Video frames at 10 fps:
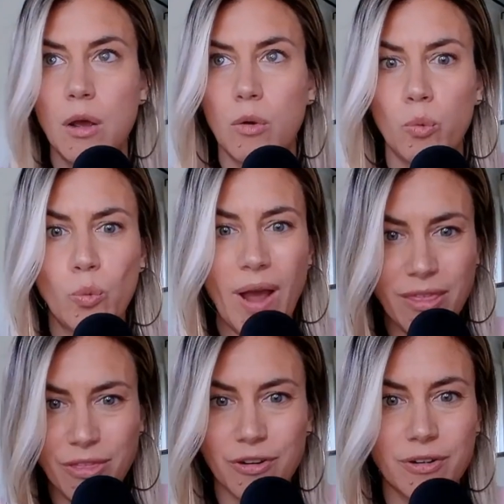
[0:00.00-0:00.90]

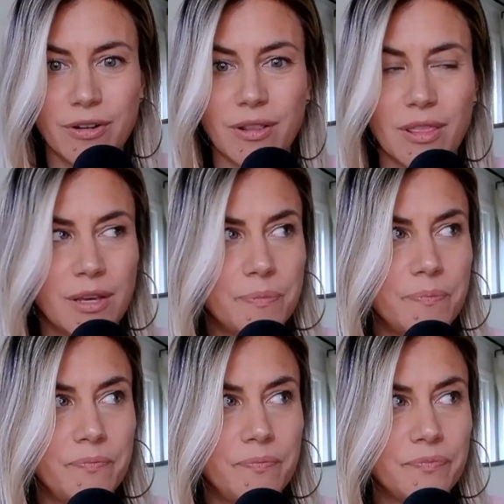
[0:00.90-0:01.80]
weather the
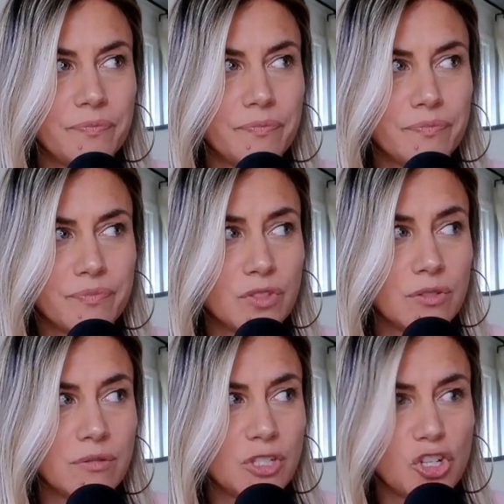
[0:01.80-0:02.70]

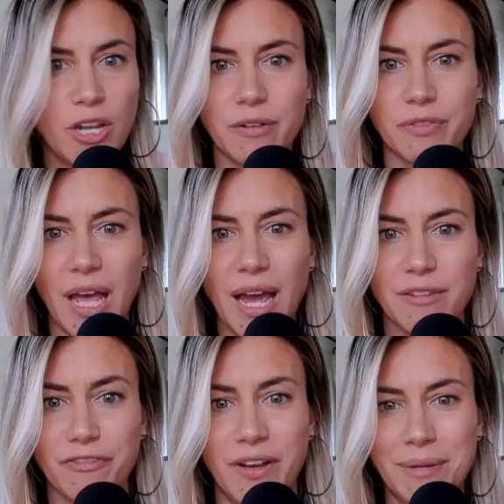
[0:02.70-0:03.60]
shit of
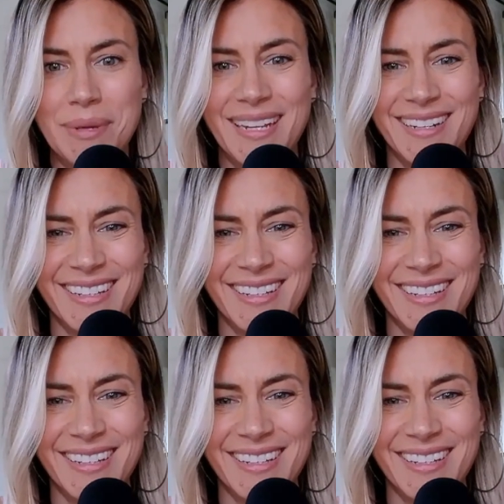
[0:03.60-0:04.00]
life. I mean,